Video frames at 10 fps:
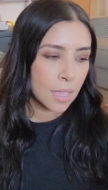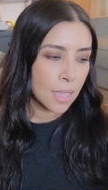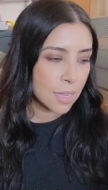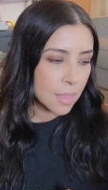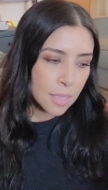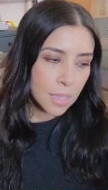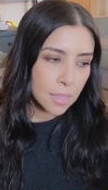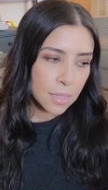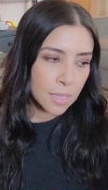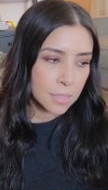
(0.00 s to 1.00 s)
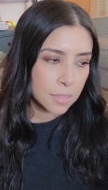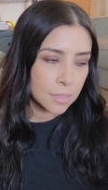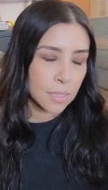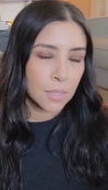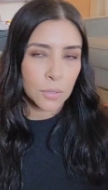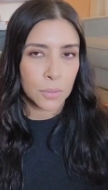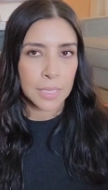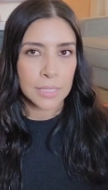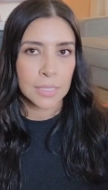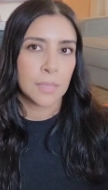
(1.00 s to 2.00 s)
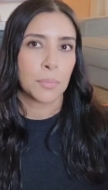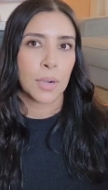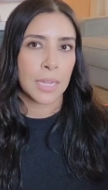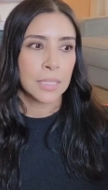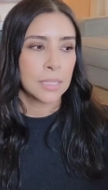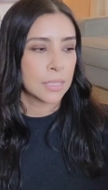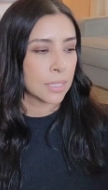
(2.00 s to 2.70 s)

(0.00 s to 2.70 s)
anything that's like crazy price.